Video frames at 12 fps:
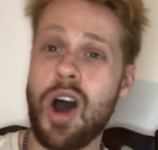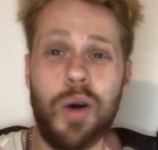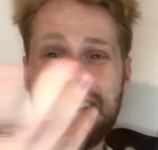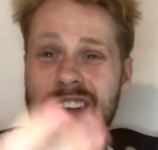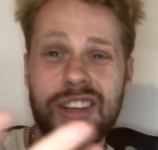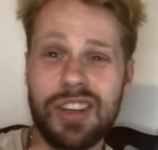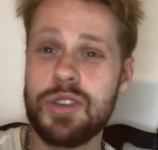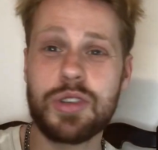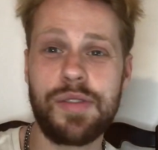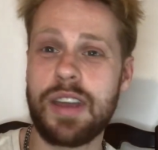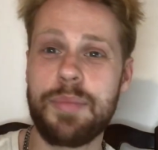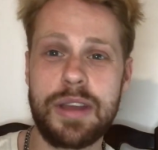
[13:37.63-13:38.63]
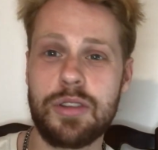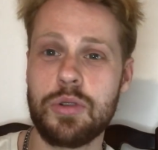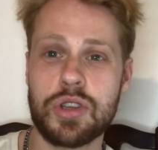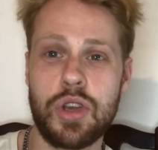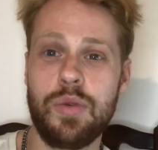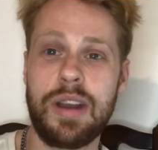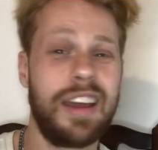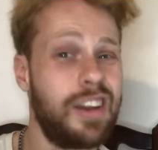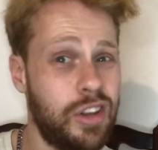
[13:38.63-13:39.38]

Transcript: I wanted to do something a bit Doctor Who related.